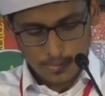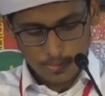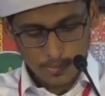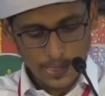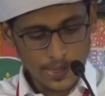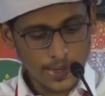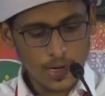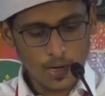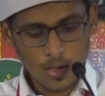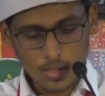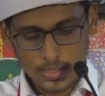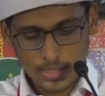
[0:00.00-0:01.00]
being
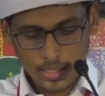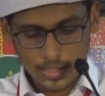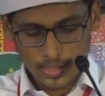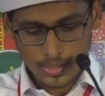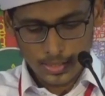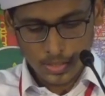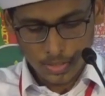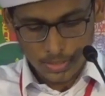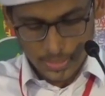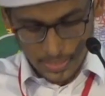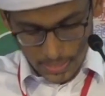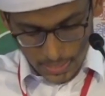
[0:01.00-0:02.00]
long size is not
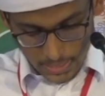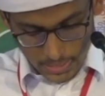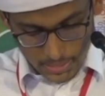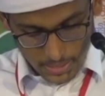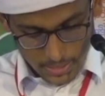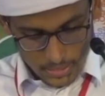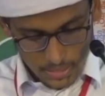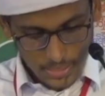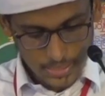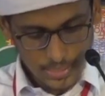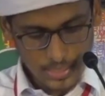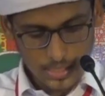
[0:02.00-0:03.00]
a
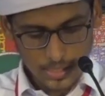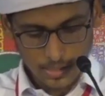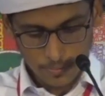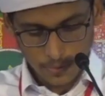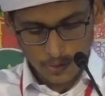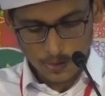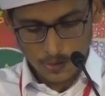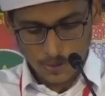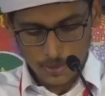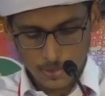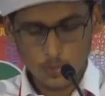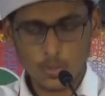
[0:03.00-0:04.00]
condition for
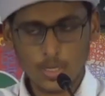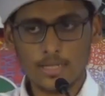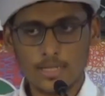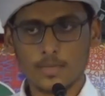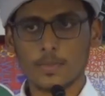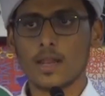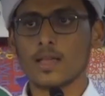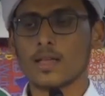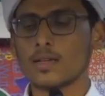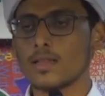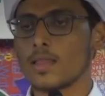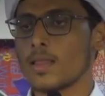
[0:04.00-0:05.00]
Quran's miracle.